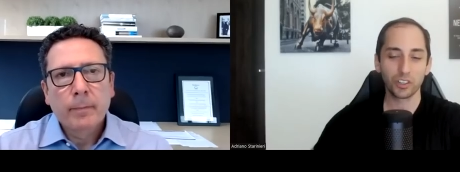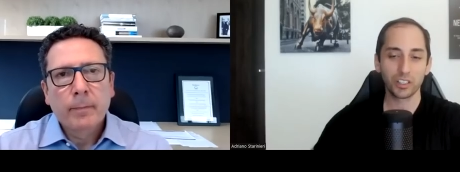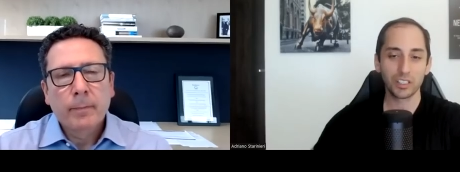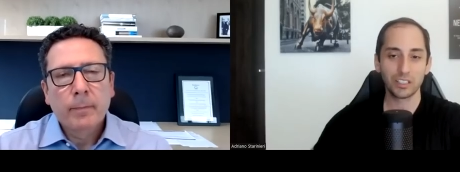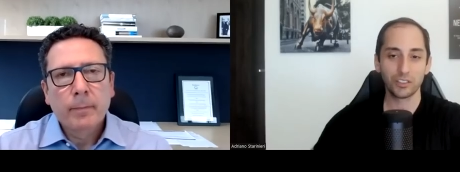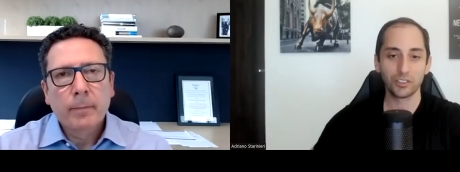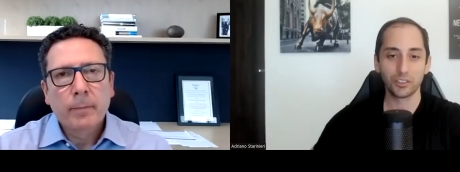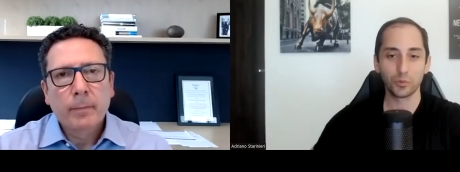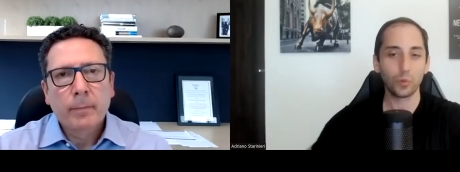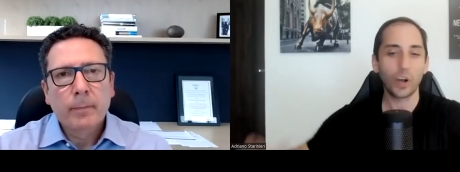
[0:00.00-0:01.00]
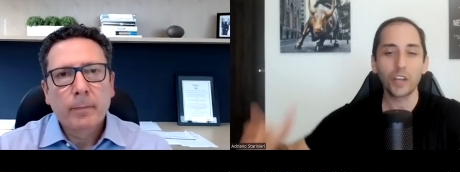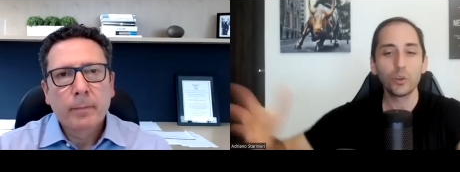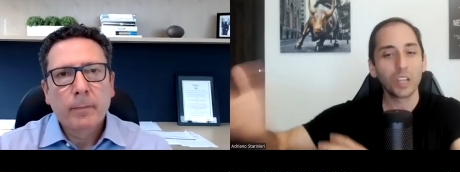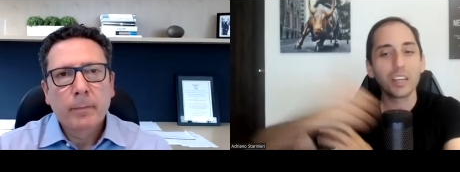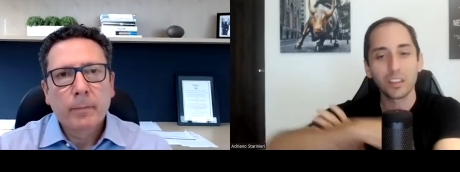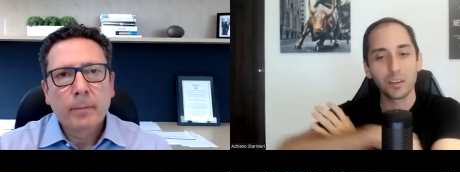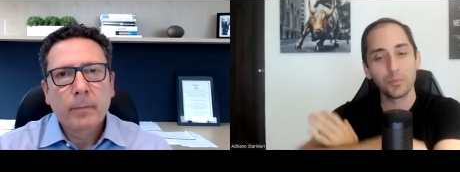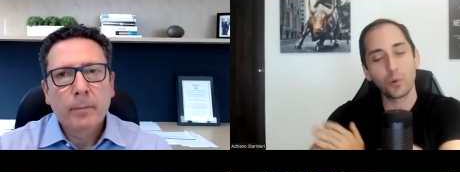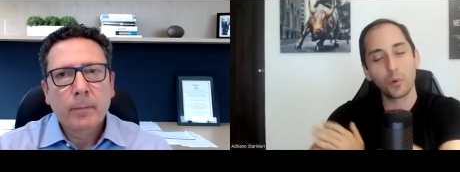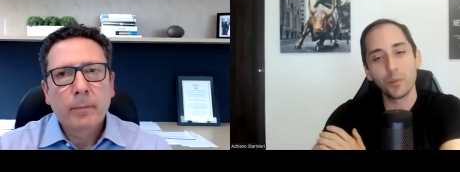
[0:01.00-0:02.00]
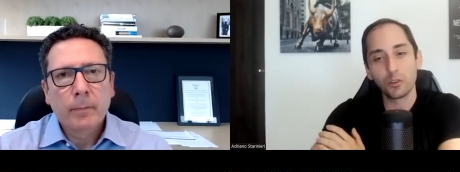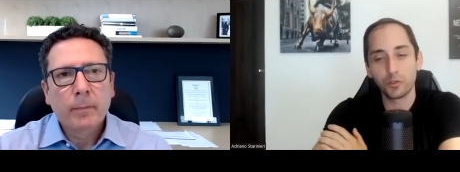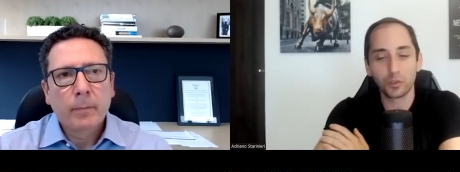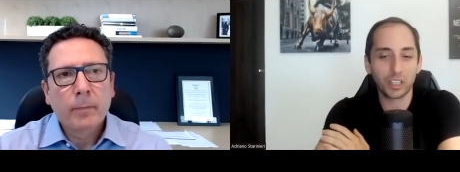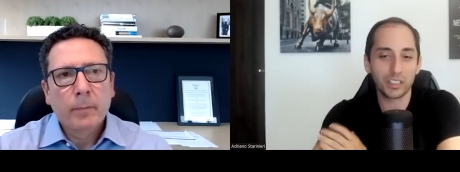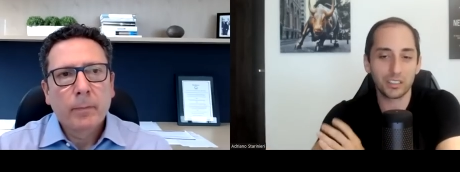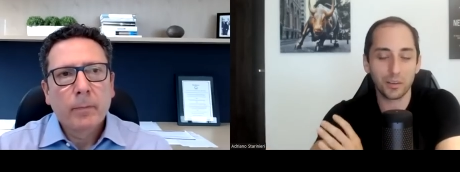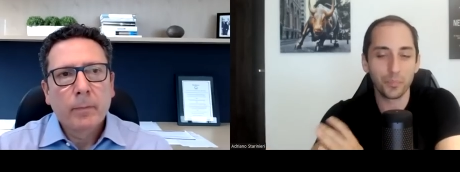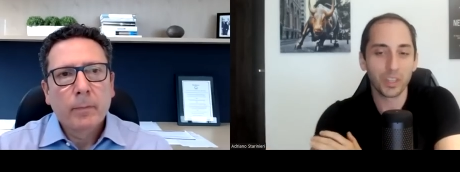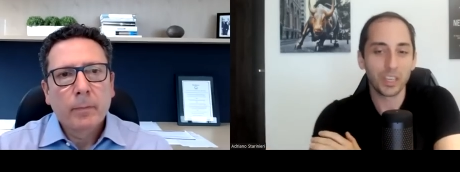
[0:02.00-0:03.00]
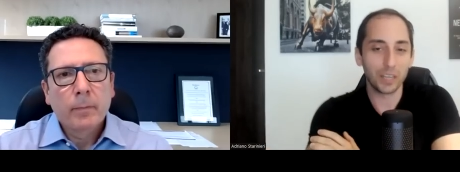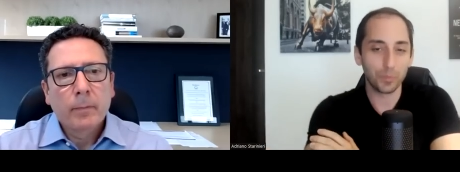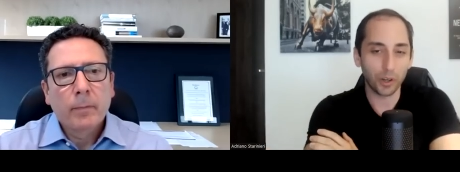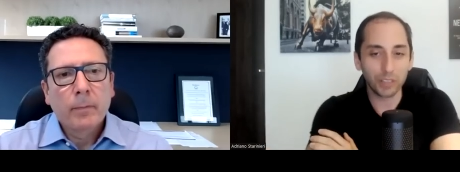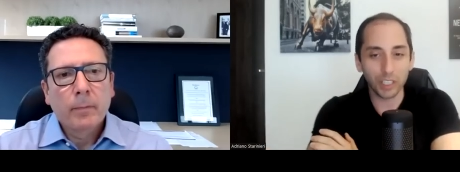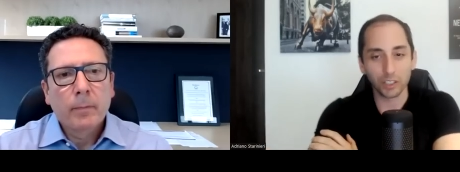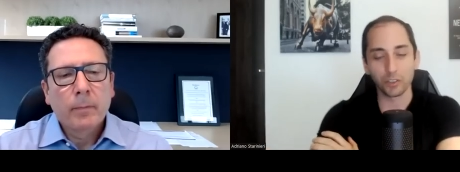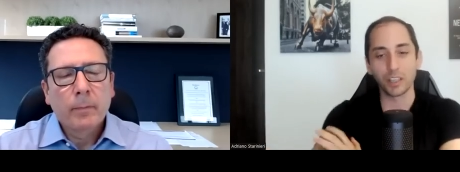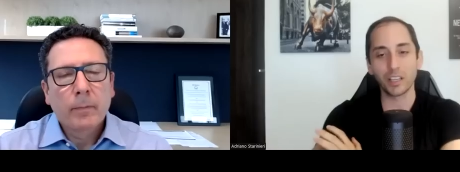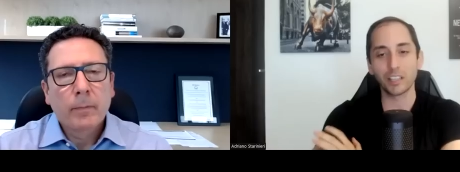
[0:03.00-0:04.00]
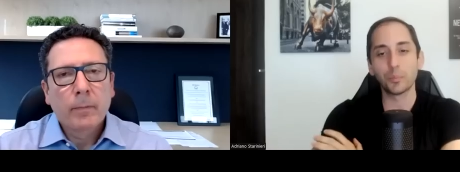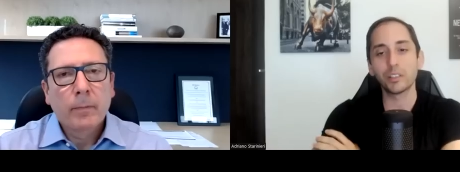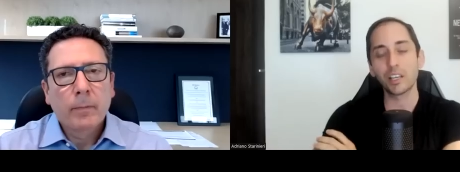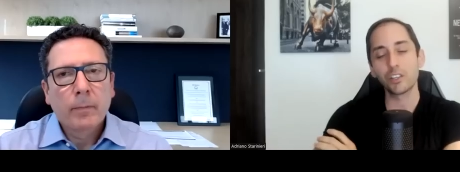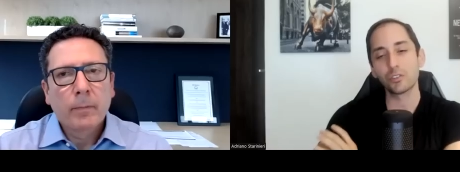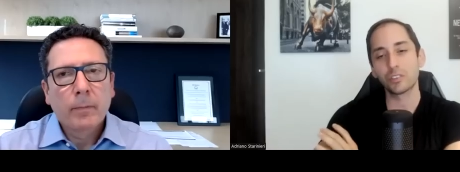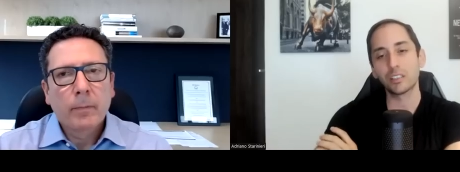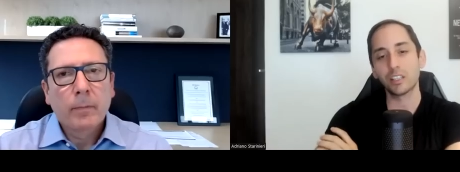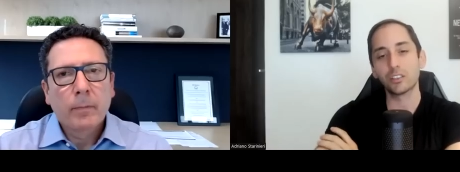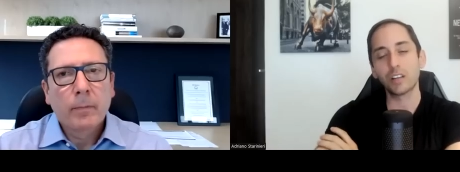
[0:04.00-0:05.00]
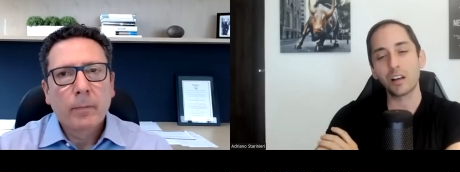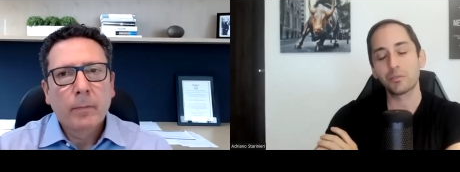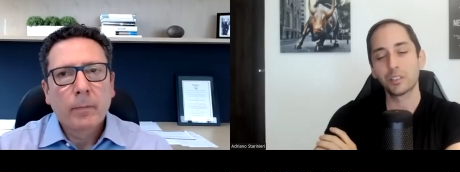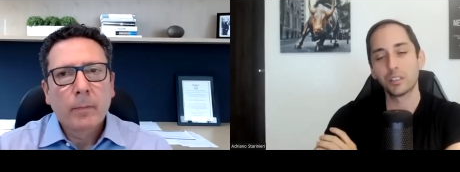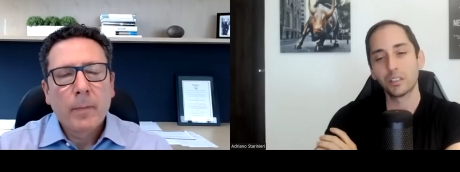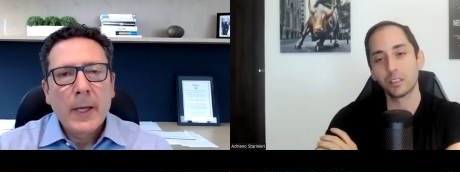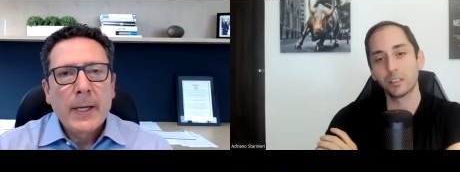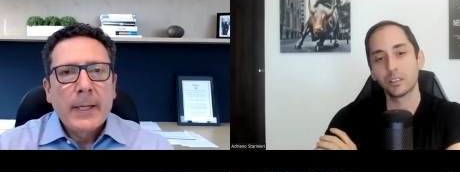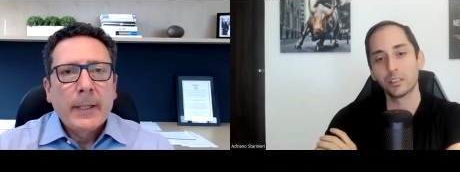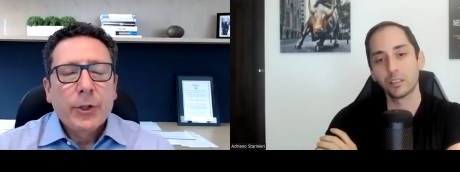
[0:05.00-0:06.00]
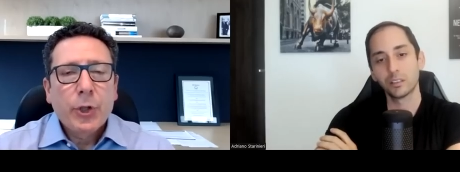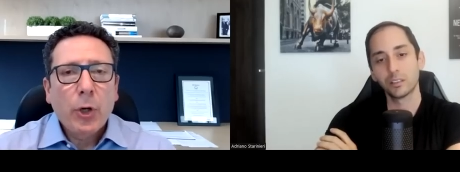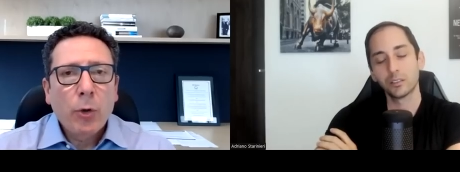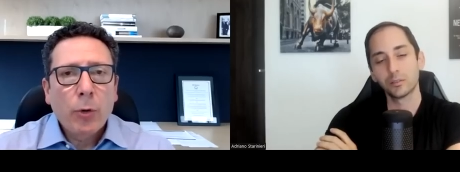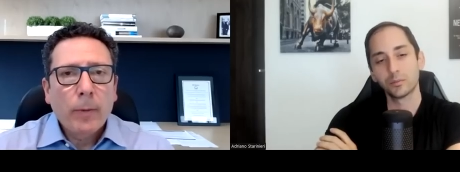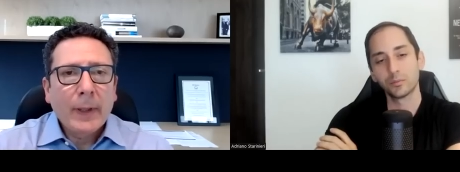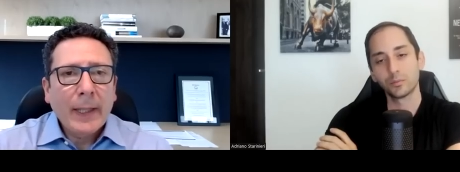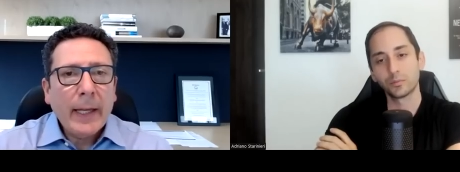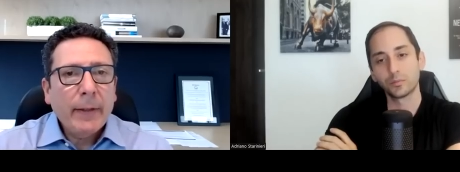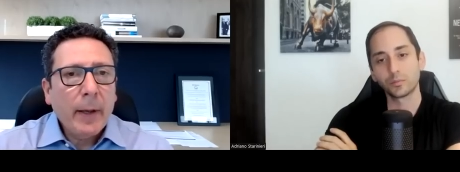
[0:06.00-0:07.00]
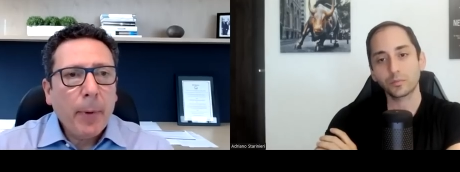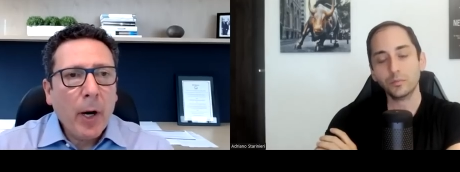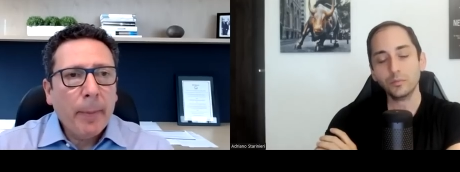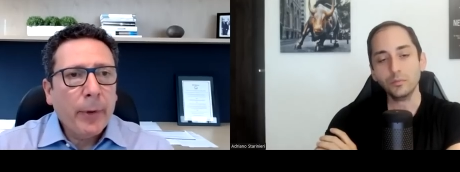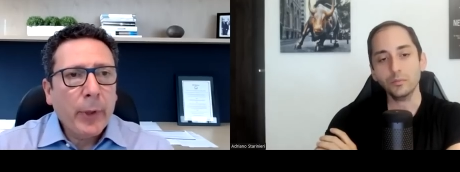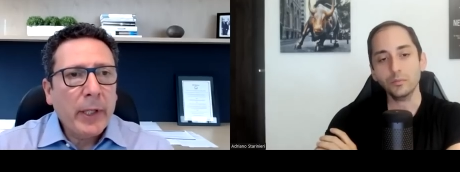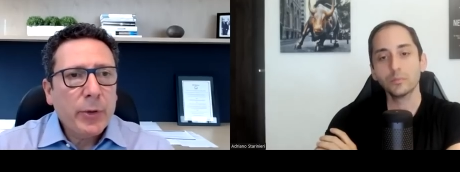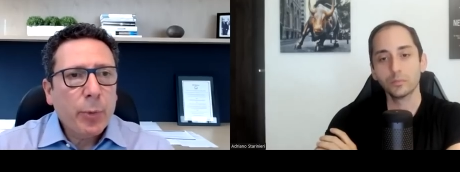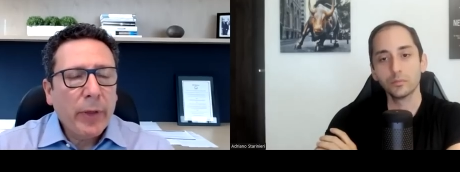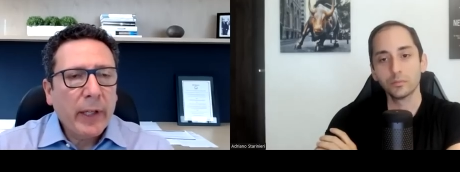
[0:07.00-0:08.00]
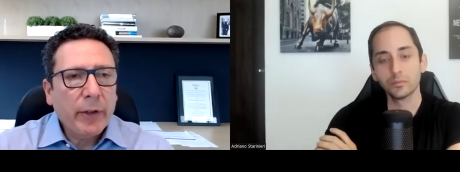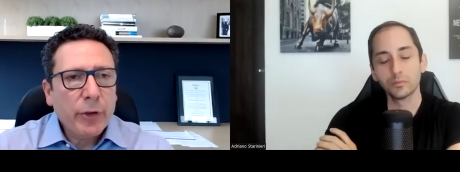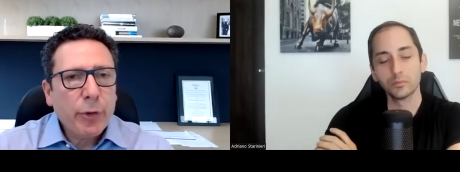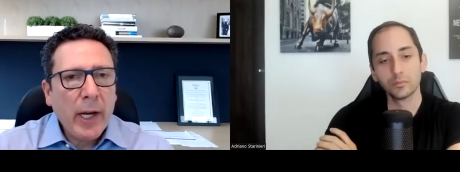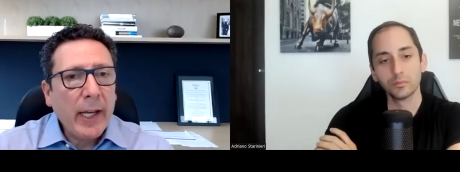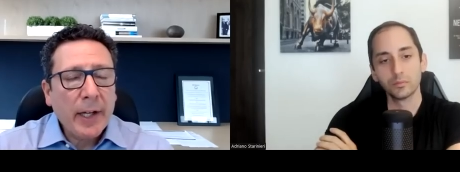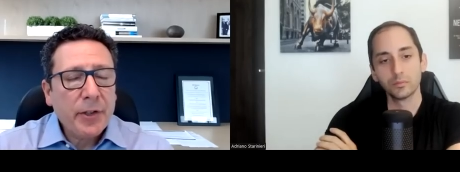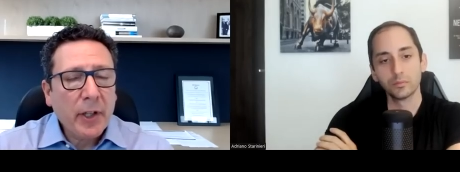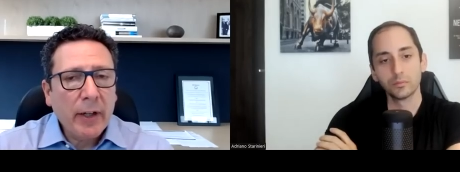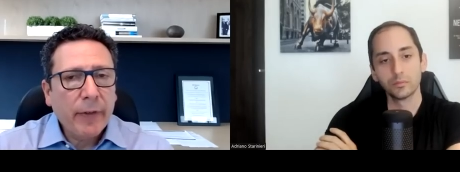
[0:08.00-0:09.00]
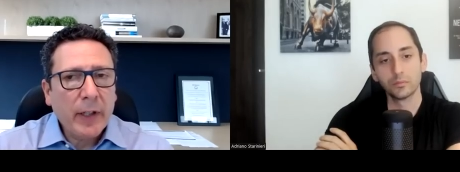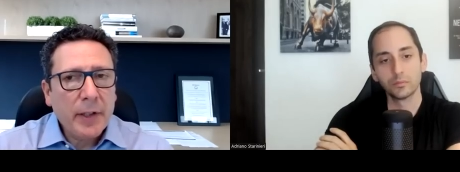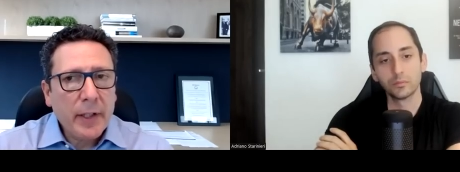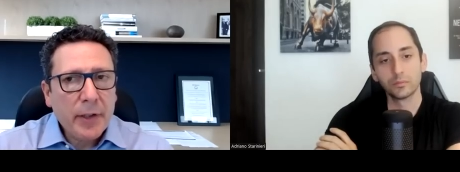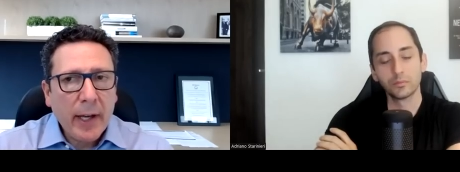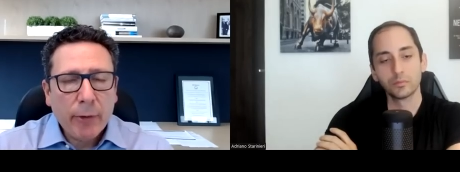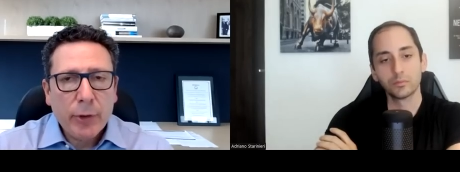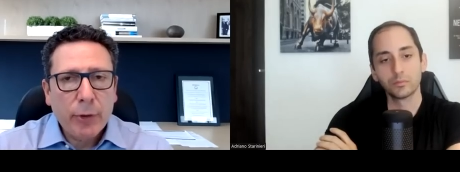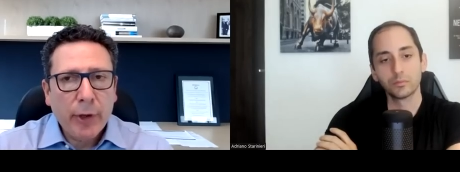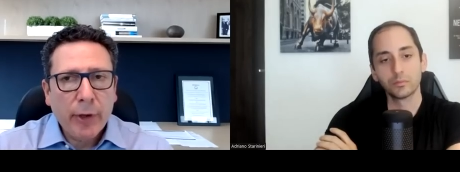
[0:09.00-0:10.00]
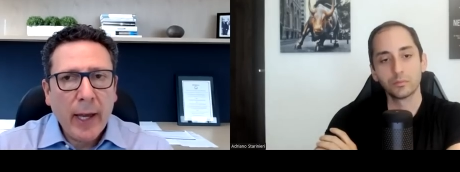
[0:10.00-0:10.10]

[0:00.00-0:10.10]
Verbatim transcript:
Speaker 1: considered, why you like them, why Middlefield likes them in particular, and, and the potential that they could have.
Speaker 2: So, like the apartment REITs, we think they're trading at a significant discount to their